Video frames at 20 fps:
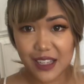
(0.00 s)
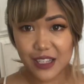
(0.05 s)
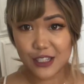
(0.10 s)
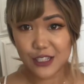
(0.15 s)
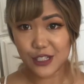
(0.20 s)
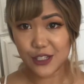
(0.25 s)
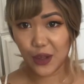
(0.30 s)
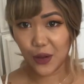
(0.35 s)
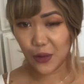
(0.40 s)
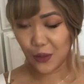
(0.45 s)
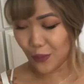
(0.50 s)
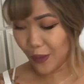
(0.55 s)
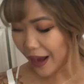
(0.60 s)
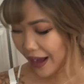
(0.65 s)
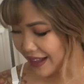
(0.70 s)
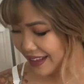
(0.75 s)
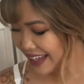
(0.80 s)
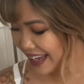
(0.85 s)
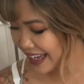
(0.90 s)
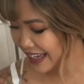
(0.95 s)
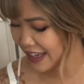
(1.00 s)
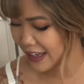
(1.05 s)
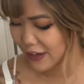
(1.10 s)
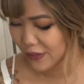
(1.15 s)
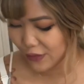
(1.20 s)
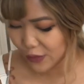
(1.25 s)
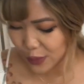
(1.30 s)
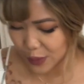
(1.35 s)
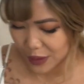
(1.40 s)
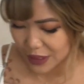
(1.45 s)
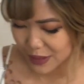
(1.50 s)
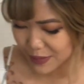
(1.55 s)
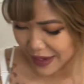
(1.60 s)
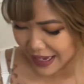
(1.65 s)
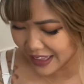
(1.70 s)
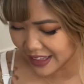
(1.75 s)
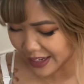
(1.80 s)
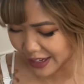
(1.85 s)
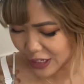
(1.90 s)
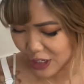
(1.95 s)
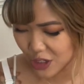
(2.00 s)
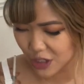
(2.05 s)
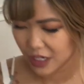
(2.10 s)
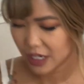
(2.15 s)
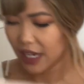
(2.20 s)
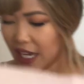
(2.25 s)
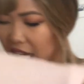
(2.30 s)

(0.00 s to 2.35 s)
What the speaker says: So while I fold my laundry,